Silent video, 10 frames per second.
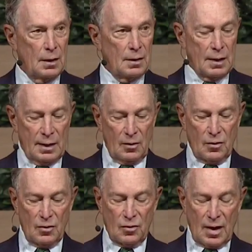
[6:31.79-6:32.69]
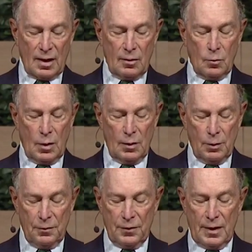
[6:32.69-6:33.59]
Now here's the second way
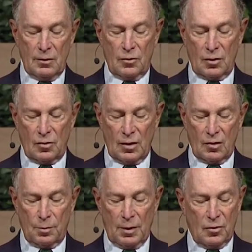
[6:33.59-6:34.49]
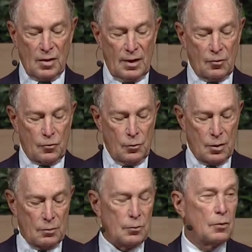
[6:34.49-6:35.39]
we found success by staying true to
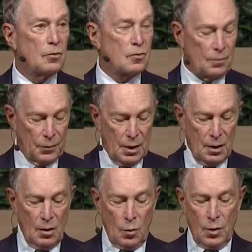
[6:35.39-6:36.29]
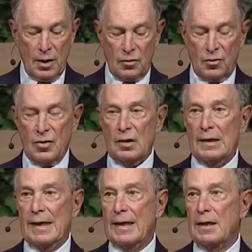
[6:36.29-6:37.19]
our roots. We are still
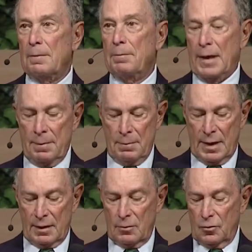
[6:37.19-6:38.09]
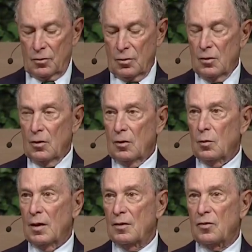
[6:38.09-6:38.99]
led by mayors
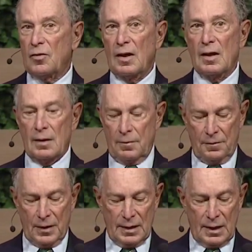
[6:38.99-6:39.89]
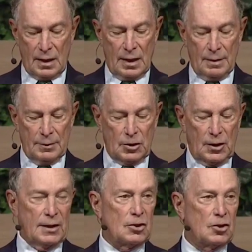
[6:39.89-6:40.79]
who understand that fighting climate
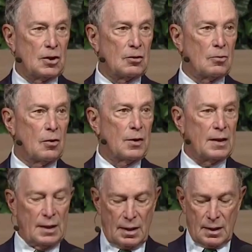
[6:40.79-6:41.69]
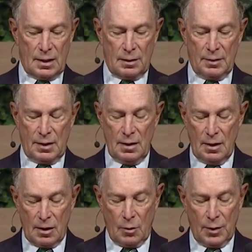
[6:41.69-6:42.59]
change and growing the economy
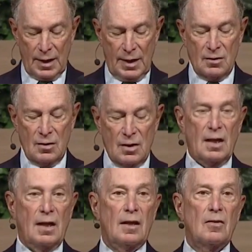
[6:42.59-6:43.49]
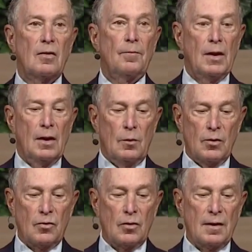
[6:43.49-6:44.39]
go hand in hand.
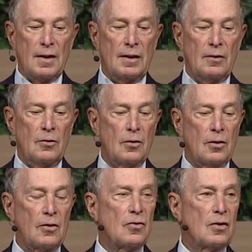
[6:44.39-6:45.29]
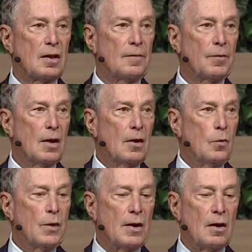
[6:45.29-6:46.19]
We saw that in New York City.
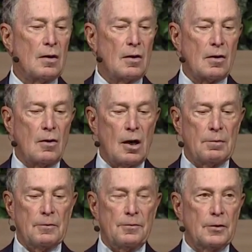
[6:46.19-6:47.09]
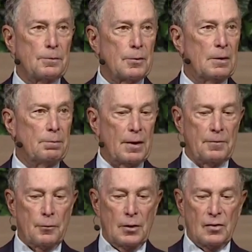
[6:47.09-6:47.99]
We cut our carbon footprint by
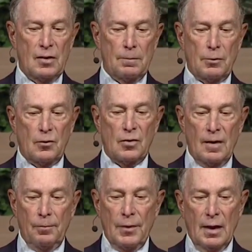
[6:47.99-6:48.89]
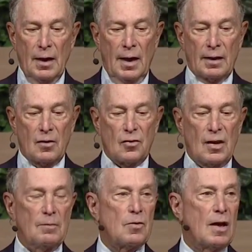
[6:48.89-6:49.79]
14%. At the
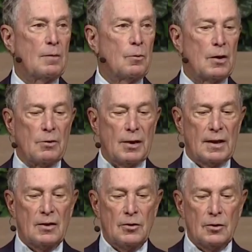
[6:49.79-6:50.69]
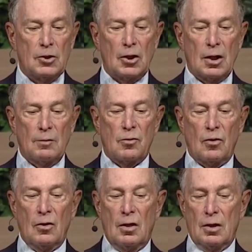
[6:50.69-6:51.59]
same time, we created new jobs
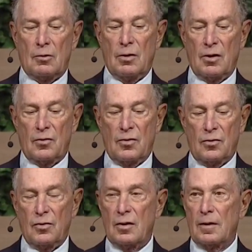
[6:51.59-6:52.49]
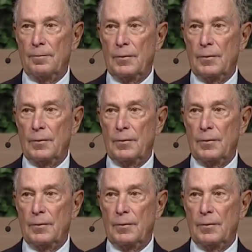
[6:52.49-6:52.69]
all across the city.